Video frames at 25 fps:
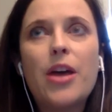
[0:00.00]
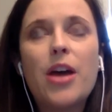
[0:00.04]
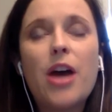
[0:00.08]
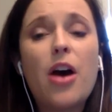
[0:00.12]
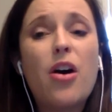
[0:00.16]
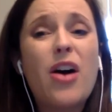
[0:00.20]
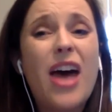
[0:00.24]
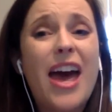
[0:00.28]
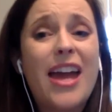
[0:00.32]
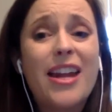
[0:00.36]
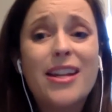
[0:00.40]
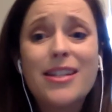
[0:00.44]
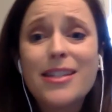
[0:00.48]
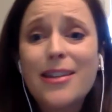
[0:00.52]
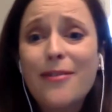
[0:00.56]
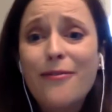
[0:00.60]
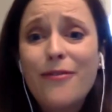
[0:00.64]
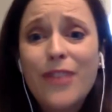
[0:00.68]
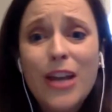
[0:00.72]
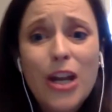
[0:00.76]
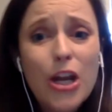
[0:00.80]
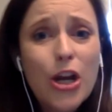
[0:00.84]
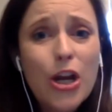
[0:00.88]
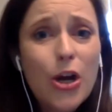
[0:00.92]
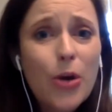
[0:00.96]
edit some
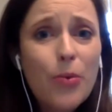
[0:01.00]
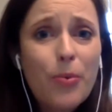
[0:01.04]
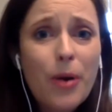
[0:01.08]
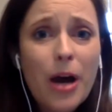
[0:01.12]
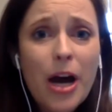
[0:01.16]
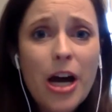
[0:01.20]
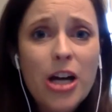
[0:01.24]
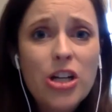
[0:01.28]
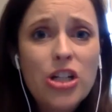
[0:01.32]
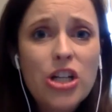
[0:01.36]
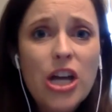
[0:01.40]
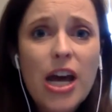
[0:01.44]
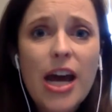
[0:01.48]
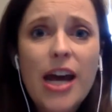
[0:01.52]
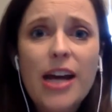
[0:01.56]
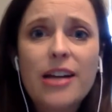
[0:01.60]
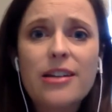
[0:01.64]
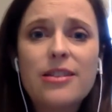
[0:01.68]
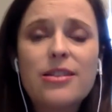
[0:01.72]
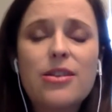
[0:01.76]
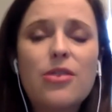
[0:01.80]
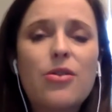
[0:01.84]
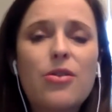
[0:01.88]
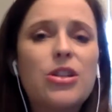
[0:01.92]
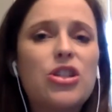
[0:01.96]
video
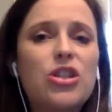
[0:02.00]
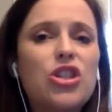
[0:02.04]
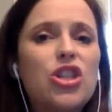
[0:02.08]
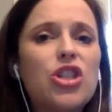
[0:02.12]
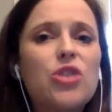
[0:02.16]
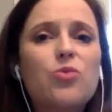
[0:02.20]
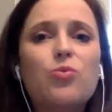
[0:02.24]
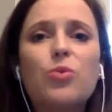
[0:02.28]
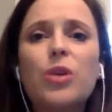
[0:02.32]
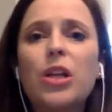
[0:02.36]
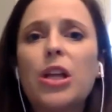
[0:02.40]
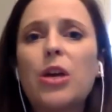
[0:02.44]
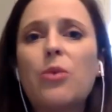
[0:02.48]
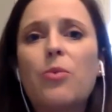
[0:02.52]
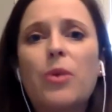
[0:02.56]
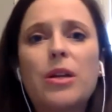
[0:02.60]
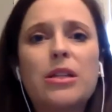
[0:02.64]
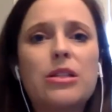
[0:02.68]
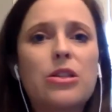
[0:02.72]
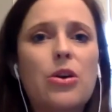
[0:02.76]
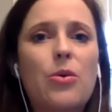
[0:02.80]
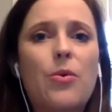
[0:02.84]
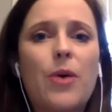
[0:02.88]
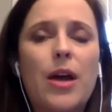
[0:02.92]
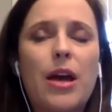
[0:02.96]
projects. So it's just really
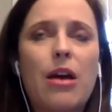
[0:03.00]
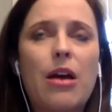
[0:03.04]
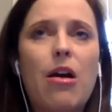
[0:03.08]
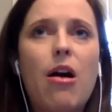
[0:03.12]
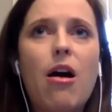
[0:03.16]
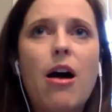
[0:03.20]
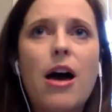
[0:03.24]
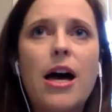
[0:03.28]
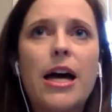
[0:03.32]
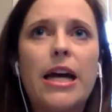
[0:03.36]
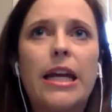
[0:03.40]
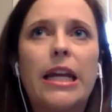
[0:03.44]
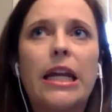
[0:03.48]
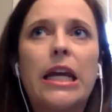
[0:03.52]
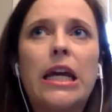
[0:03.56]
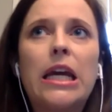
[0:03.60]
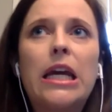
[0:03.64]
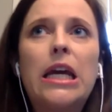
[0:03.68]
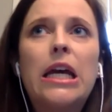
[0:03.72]
what's going on.